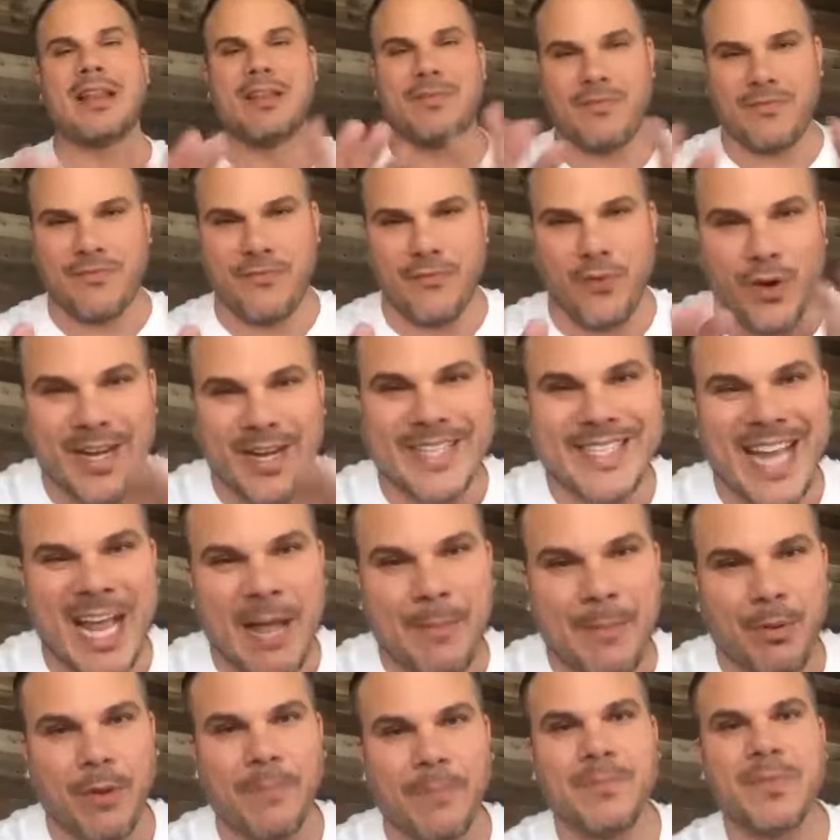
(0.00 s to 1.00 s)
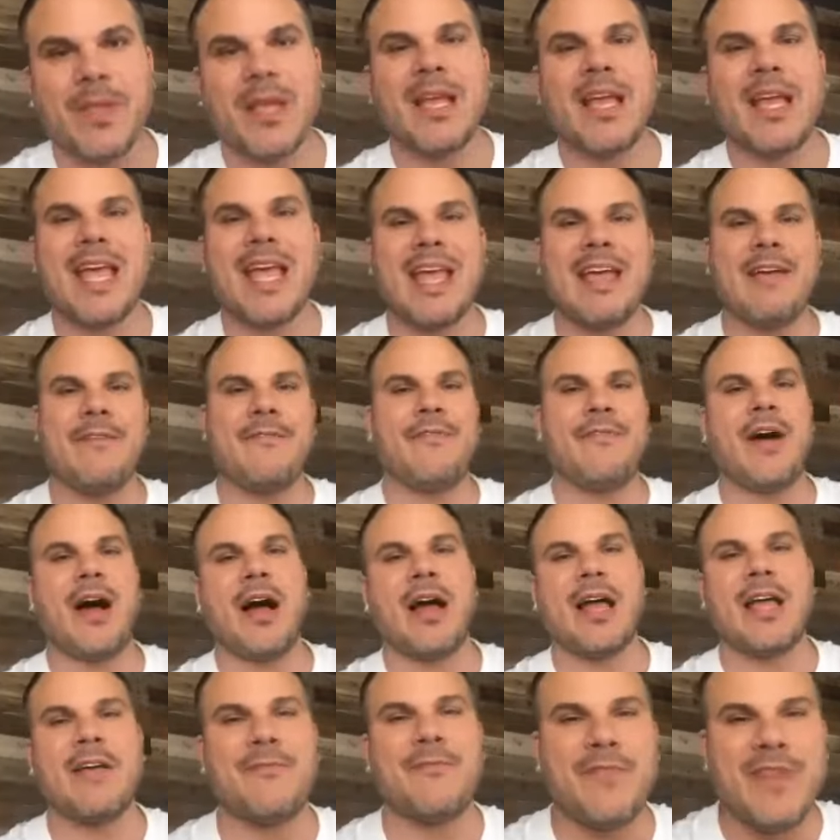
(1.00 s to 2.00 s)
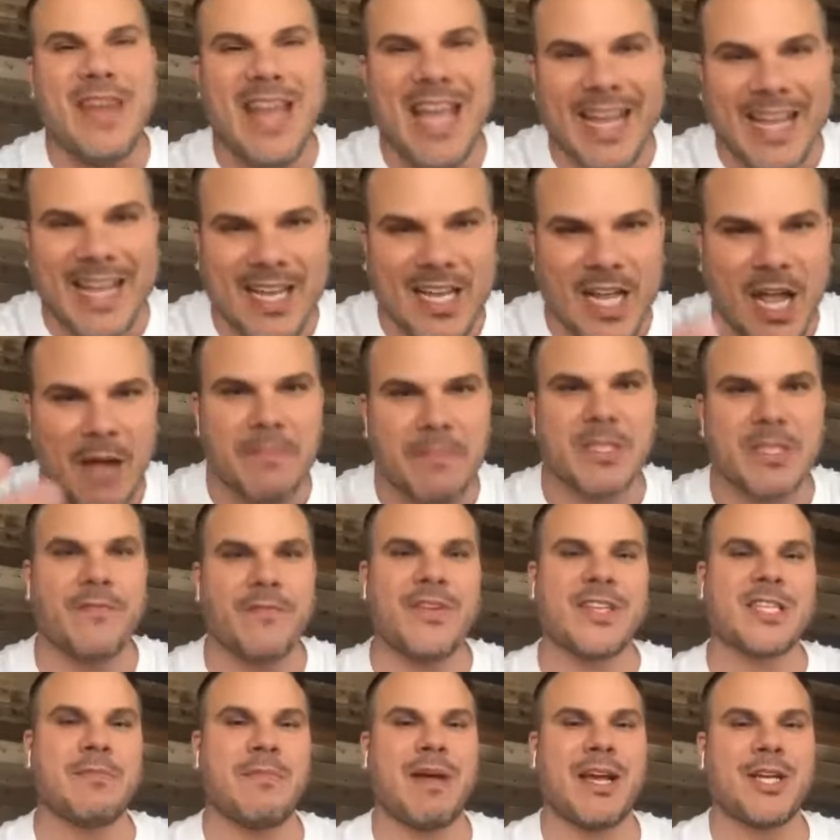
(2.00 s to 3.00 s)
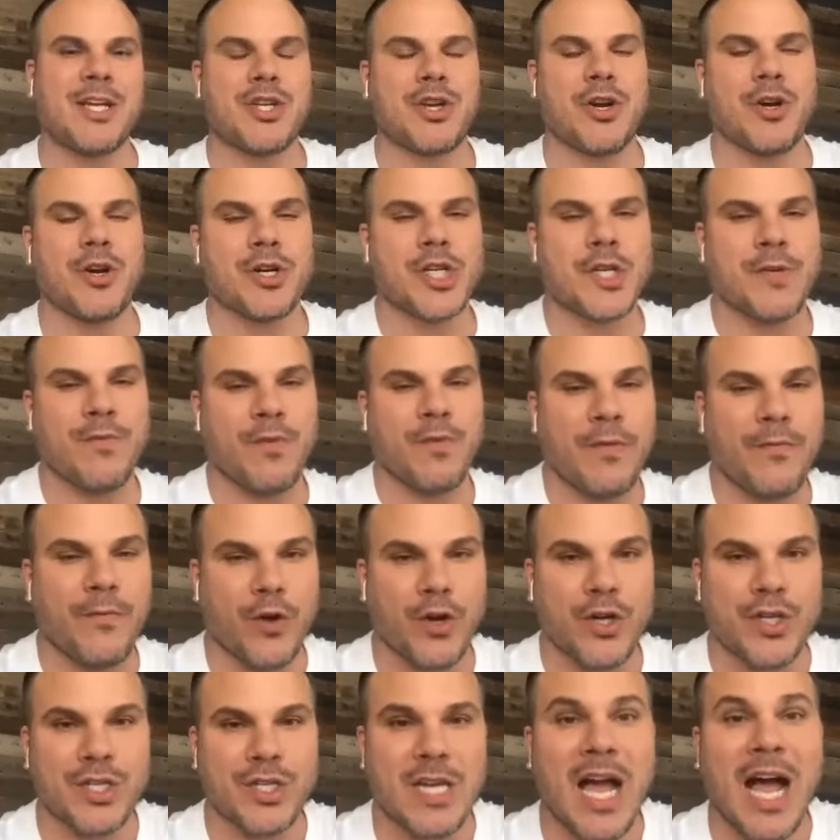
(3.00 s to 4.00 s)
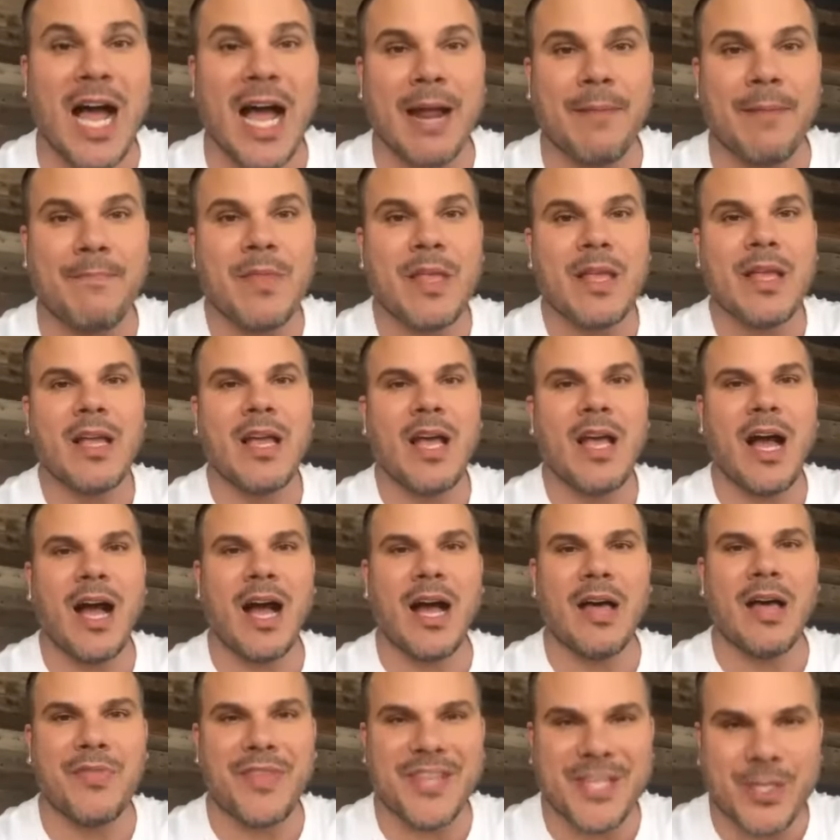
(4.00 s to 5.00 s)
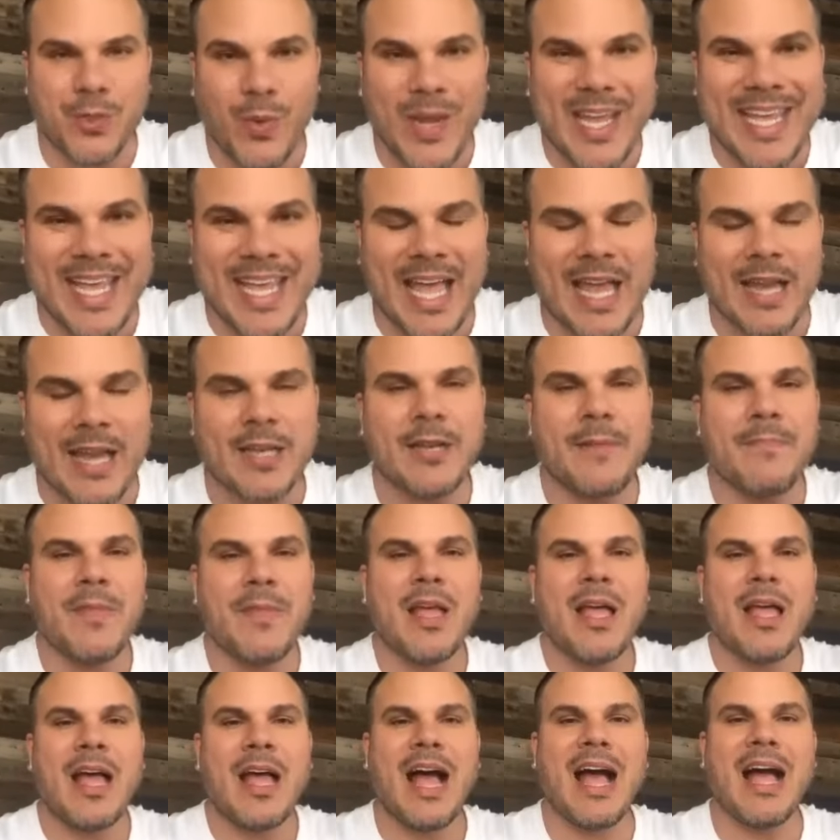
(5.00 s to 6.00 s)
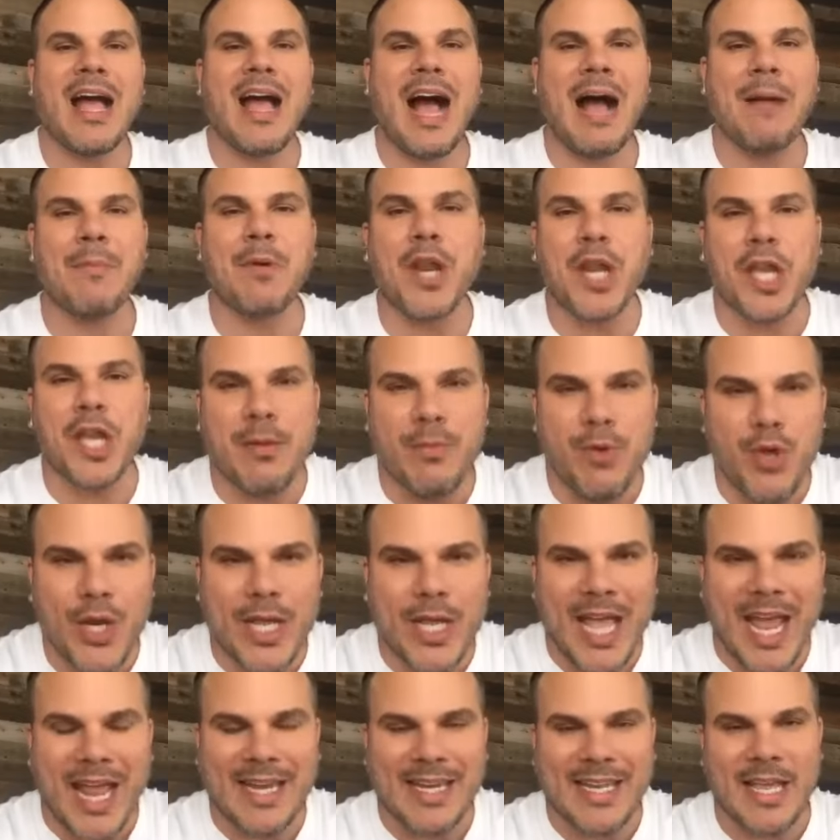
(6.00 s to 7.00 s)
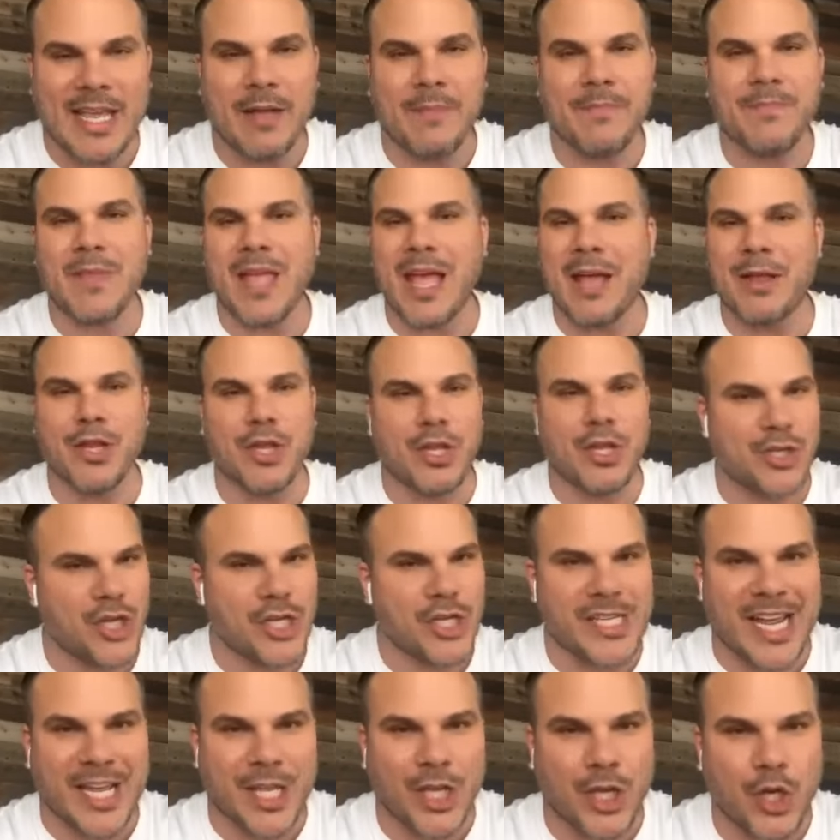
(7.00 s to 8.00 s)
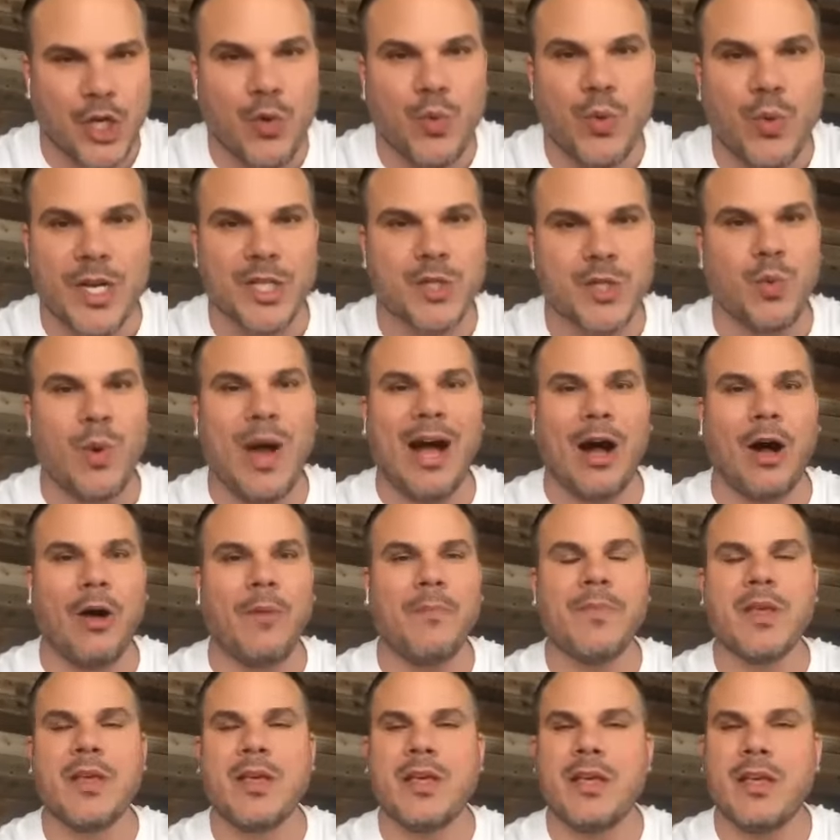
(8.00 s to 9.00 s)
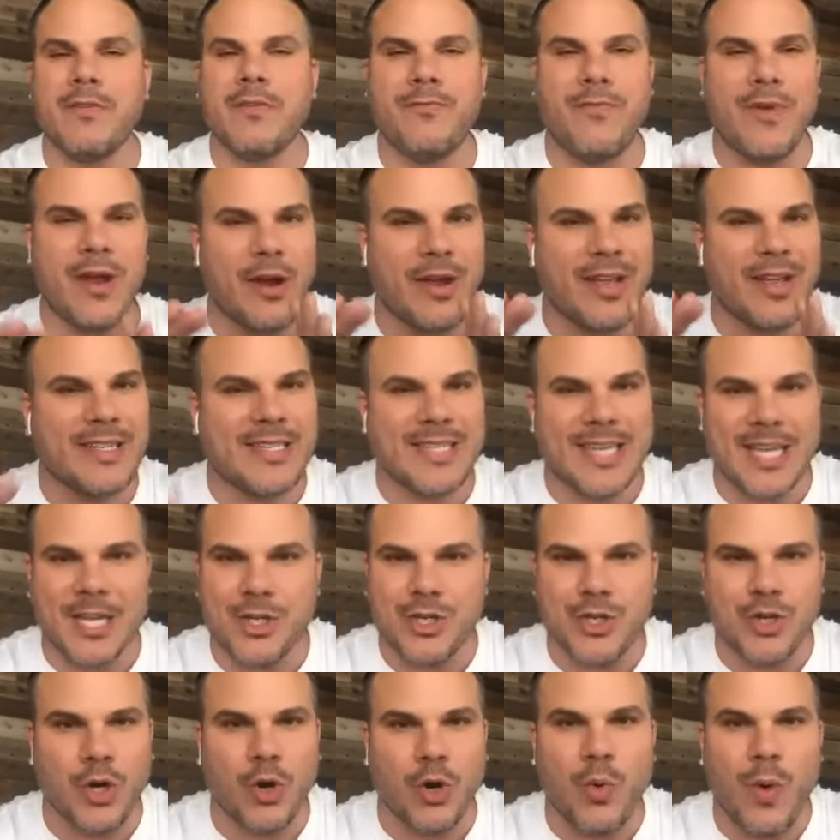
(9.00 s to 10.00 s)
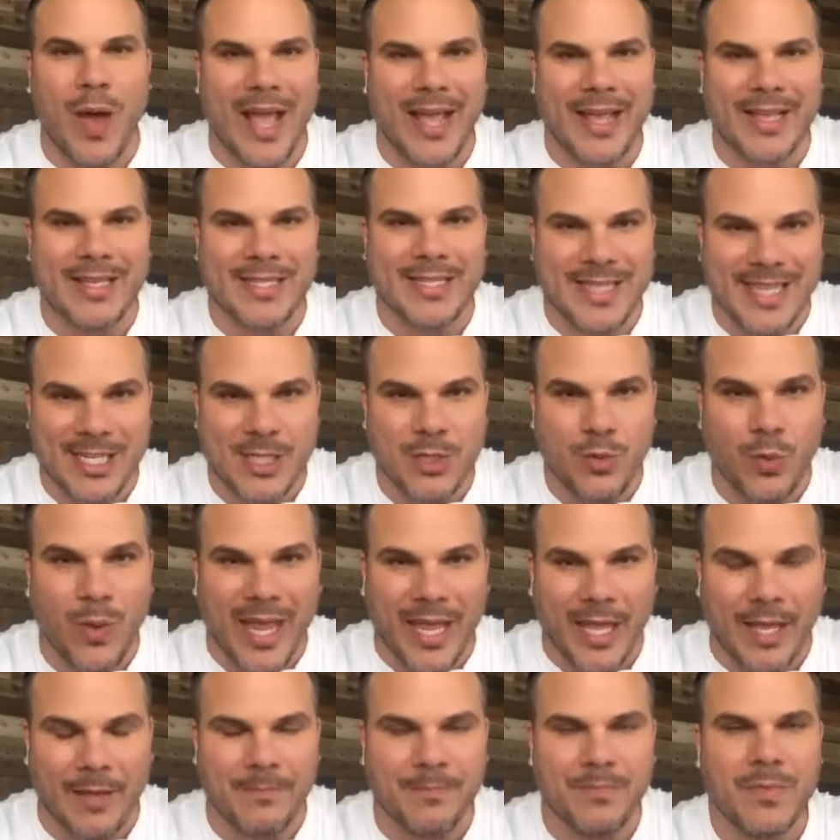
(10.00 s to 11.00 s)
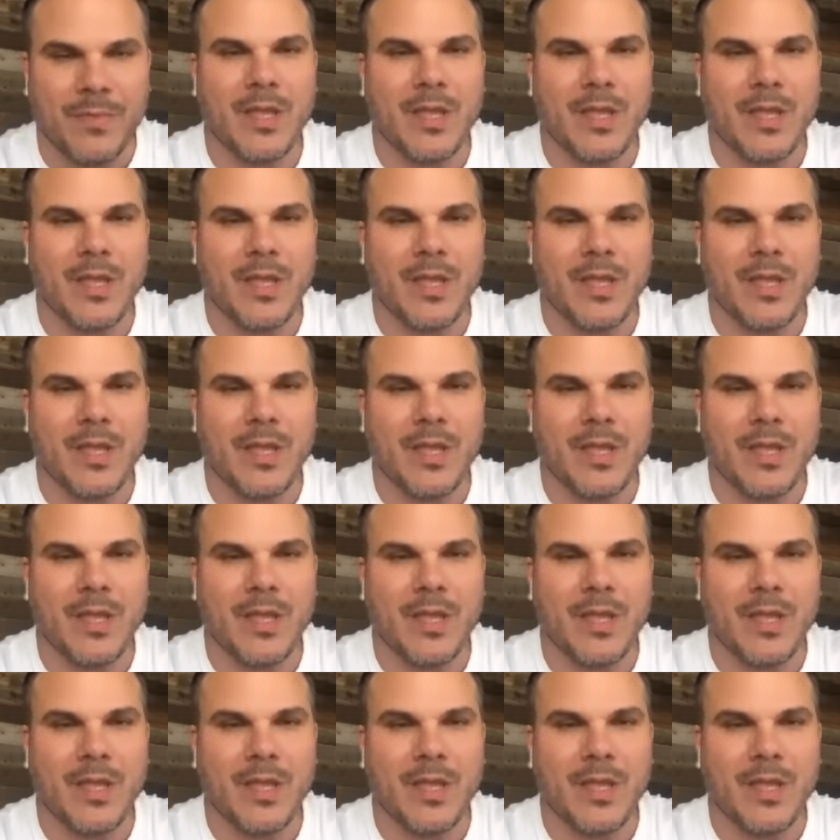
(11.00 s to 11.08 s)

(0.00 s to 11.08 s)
For example, if, uh, if Nick comes to visit my church for the first time uh, this weekend, I'm going to communicate to him, and just like you would as well, very intentional ways this week.